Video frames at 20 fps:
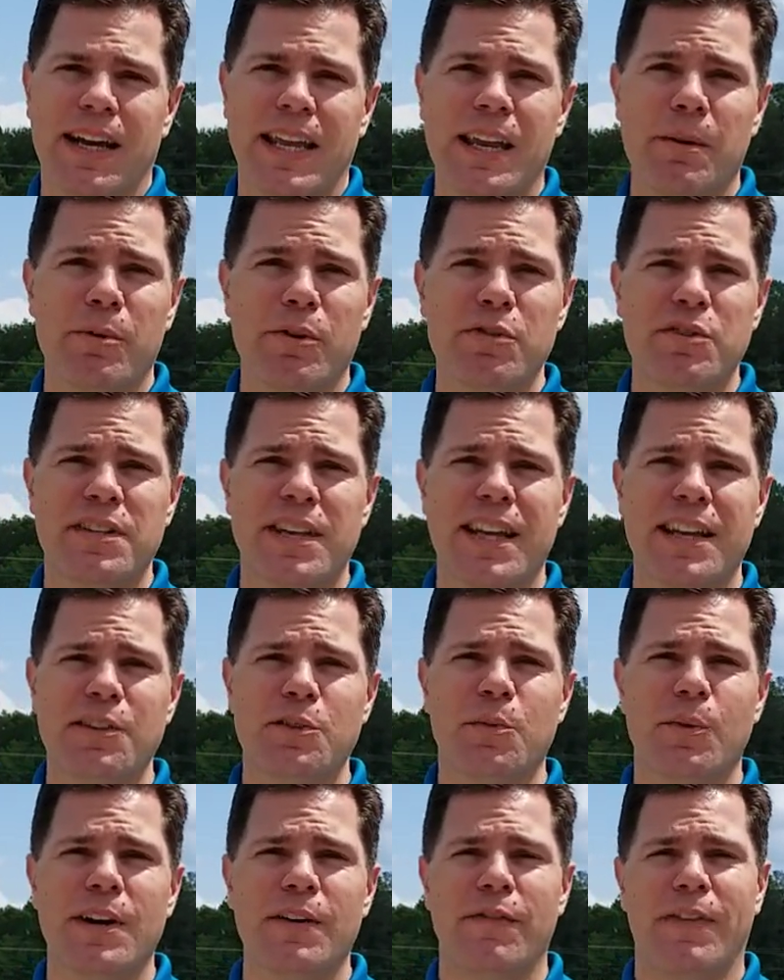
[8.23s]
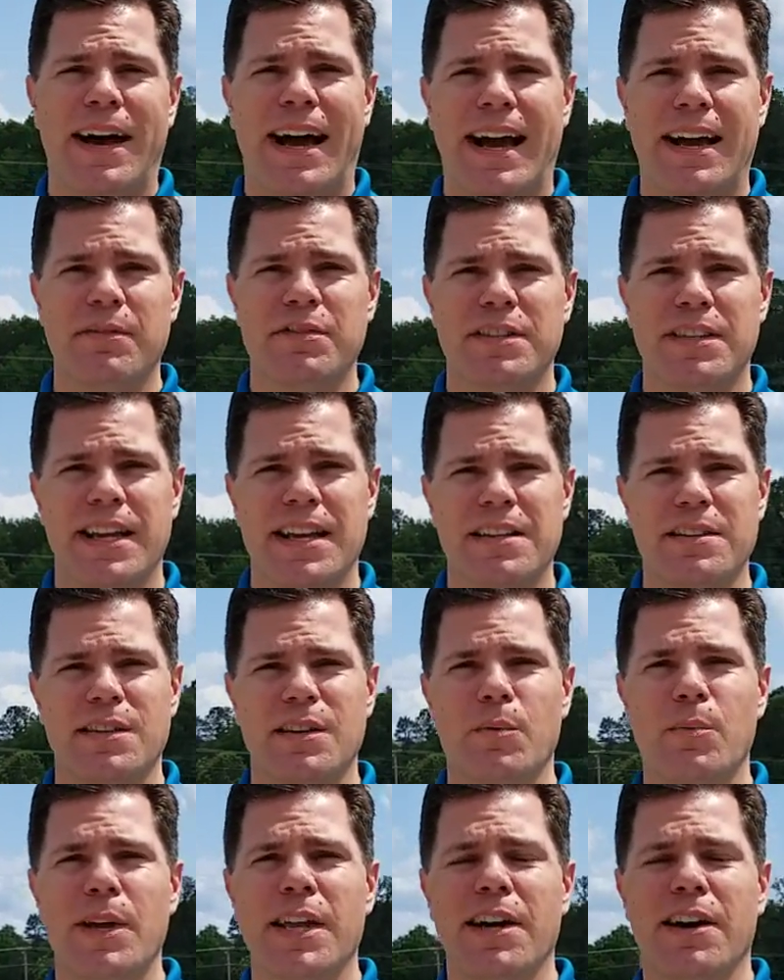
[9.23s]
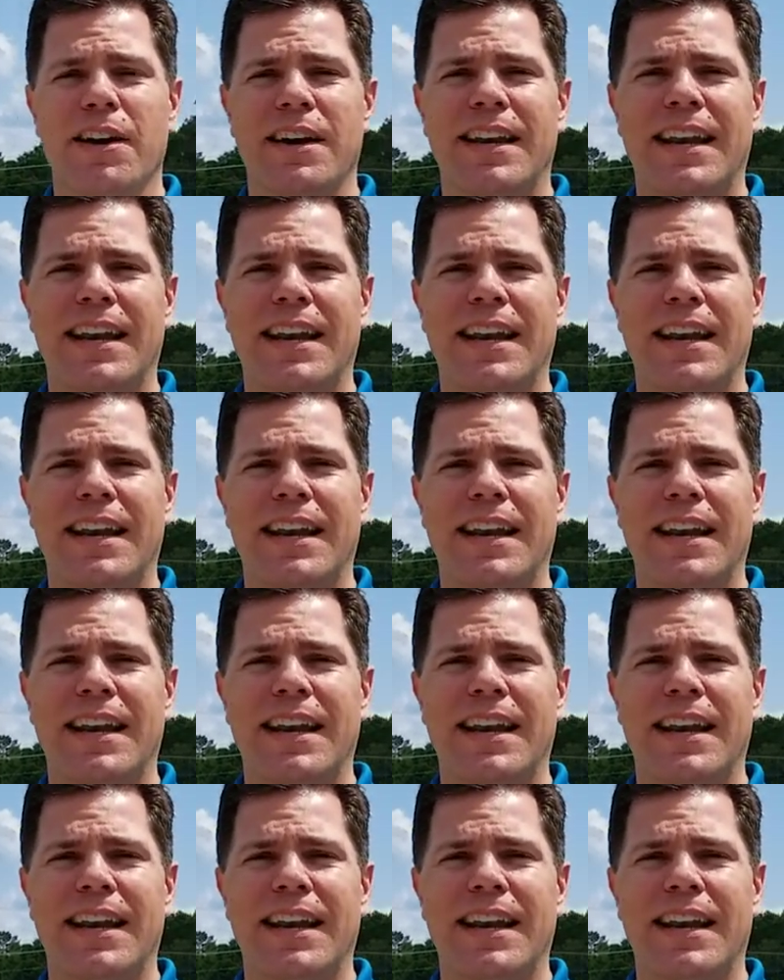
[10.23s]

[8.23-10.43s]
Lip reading: Hebrews 10:25 says that we are